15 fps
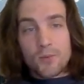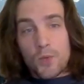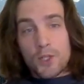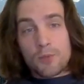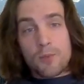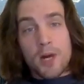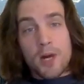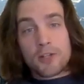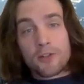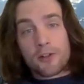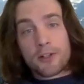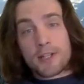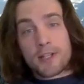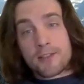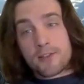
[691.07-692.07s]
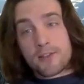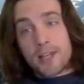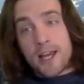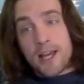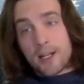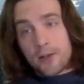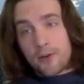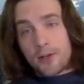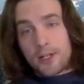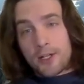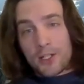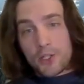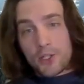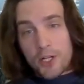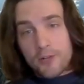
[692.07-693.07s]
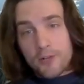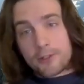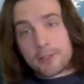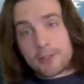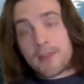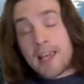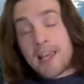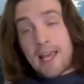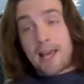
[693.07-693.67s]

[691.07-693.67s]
which modular tensor categories in general